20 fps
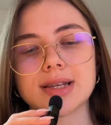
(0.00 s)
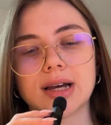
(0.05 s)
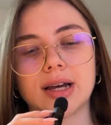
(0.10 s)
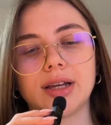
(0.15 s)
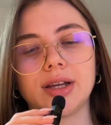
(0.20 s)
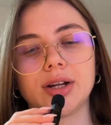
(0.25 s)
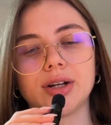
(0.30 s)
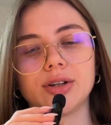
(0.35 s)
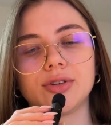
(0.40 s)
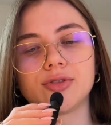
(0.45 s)

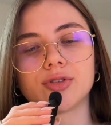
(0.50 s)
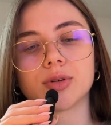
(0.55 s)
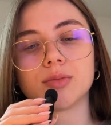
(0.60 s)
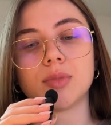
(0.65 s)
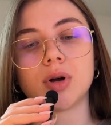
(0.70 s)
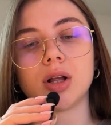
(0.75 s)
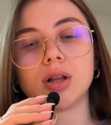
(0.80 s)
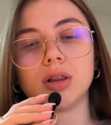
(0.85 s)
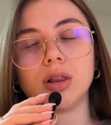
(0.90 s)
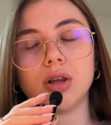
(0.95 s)
tired
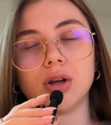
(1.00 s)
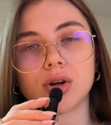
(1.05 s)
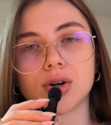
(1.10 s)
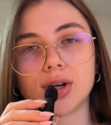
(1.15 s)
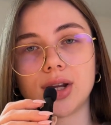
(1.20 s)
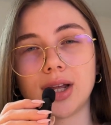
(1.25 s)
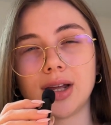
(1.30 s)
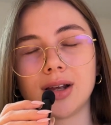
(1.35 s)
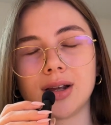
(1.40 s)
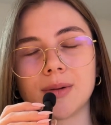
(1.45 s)
from
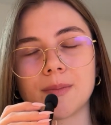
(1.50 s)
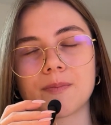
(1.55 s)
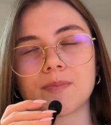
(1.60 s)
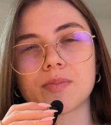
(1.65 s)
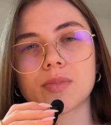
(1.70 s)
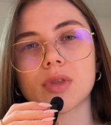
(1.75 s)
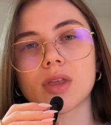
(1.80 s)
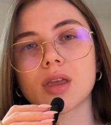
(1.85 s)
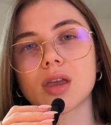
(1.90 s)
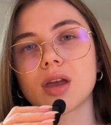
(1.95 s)
learning.
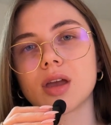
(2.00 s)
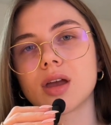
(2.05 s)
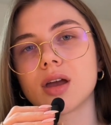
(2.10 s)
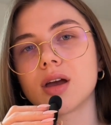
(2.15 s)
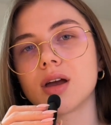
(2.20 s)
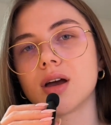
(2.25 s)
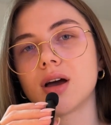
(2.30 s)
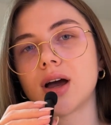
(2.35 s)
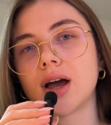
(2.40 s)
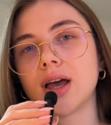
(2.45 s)

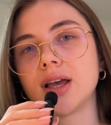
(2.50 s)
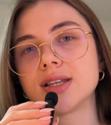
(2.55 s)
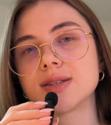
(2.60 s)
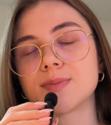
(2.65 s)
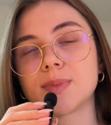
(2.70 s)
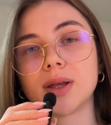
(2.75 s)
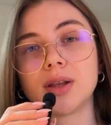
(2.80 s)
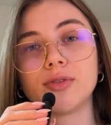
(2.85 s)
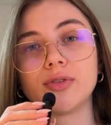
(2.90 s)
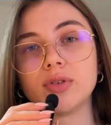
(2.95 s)
I
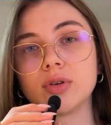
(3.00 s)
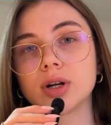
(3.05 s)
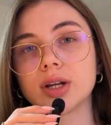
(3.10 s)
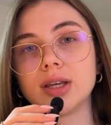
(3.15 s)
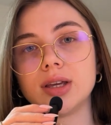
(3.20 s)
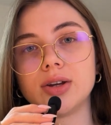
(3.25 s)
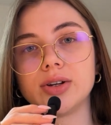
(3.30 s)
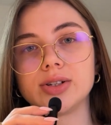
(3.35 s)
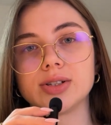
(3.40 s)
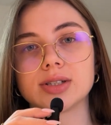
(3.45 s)
spent 4
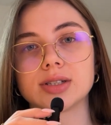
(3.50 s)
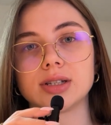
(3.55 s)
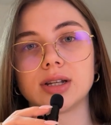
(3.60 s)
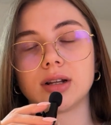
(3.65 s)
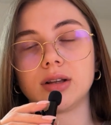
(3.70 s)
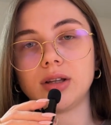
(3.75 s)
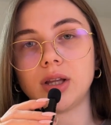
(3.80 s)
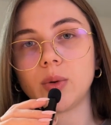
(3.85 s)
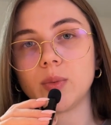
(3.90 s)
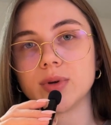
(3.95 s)
years in
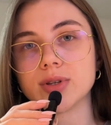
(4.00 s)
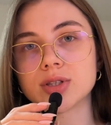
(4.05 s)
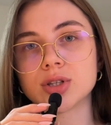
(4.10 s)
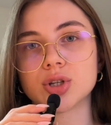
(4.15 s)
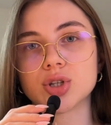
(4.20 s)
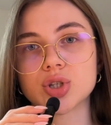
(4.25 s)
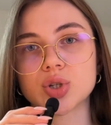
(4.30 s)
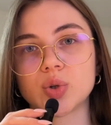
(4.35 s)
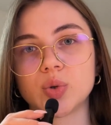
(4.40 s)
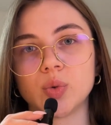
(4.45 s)
a
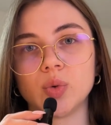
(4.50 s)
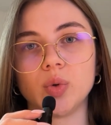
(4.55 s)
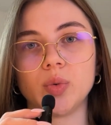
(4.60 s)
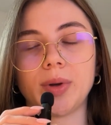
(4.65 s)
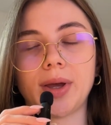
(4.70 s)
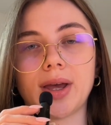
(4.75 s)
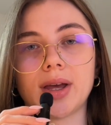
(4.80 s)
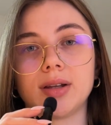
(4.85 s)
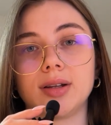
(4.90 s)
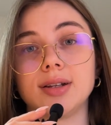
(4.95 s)
linguistic school.
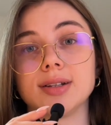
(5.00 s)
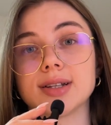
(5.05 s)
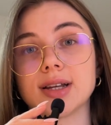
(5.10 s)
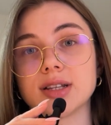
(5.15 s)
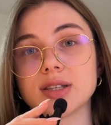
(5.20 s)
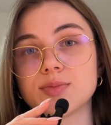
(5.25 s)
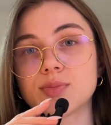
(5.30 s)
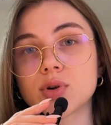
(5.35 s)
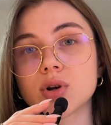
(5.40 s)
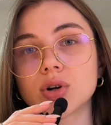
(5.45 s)
We had
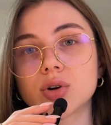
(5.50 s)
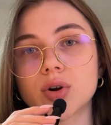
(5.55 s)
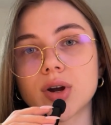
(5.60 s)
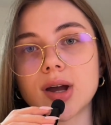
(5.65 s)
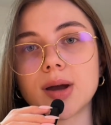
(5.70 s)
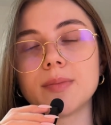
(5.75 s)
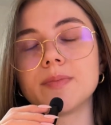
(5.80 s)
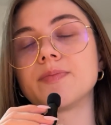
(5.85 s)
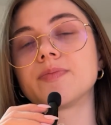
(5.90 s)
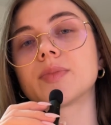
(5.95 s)
intense
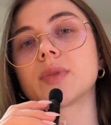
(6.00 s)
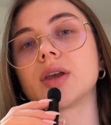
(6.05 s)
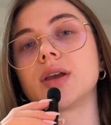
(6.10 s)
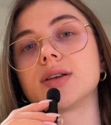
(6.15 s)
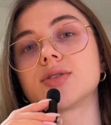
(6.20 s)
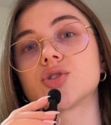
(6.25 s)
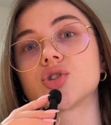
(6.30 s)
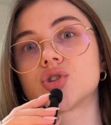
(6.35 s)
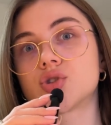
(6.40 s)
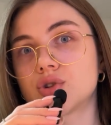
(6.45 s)
program,
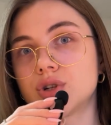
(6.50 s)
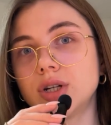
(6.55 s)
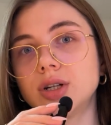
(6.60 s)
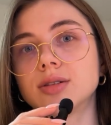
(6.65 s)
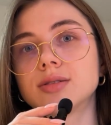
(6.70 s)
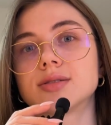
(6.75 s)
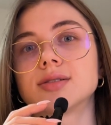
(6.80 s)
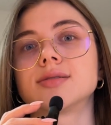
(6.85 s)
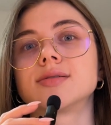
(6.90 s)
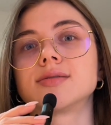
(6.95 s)

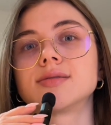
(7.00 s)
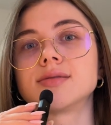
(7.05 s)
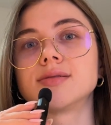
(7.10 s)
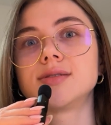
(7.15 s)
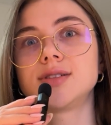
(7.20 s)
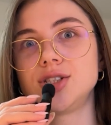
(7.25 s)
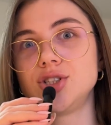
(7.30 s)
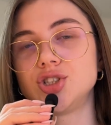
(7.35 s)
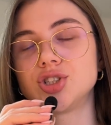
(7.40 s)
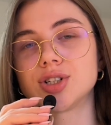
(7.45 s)
strict
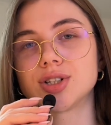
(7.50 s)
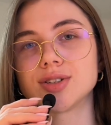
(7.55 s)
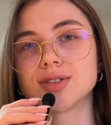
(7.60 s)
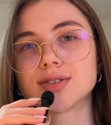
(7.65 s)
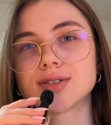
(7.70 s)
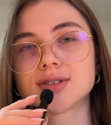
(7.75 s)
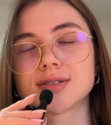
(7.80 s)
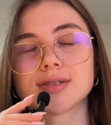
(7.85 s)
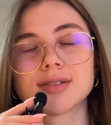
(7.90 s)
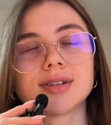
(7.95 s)

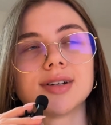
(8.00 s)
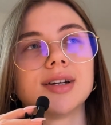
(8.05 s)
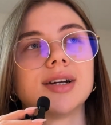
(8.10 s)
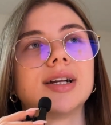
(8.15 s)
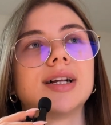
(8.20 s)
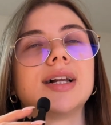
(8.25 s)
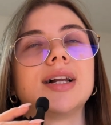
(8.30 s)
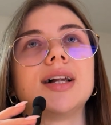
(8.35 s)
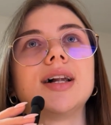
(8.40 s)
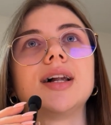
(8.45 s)
teachers,
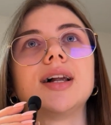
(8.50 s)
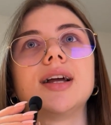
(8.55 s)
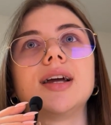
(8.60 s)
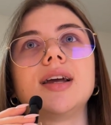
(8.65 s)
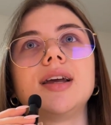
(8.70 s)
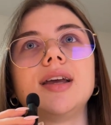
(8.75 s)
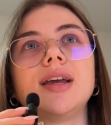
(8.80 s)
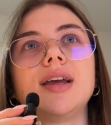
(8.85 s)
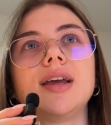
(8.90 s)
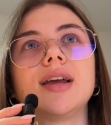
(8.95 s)

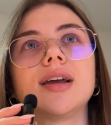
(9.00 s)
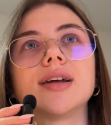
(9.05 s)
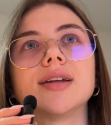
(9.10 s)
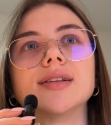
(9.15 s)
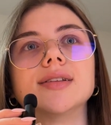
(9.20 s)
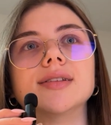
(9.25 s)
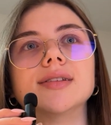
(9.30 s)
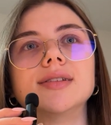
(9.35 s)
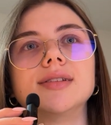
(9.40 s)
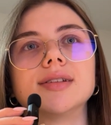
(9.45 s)

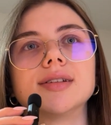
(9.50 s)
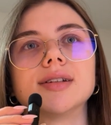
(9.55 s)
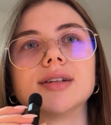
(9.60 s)
and